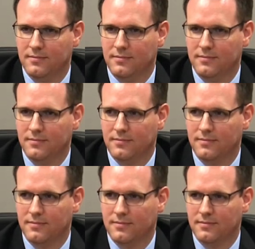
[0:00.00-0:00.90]

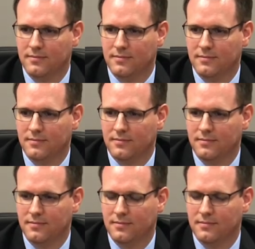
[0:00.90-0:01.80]

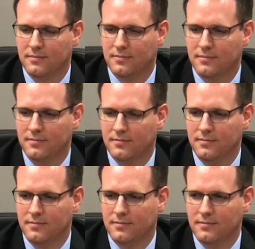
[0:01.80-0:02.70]

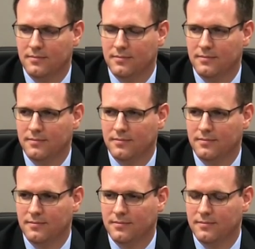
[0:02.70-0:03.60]

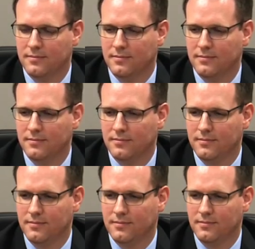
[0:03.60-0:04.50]

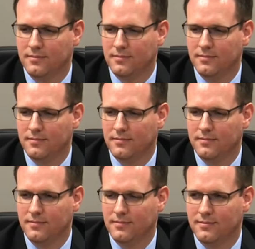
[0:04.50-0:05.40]

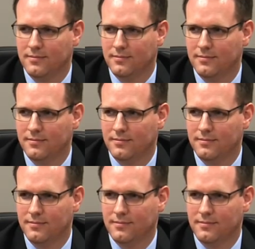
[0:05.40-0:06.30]

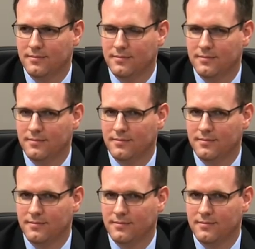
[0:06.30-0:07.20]

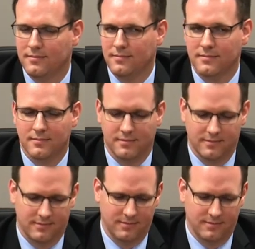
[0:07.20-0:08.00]
No words are spoken by the person on screen.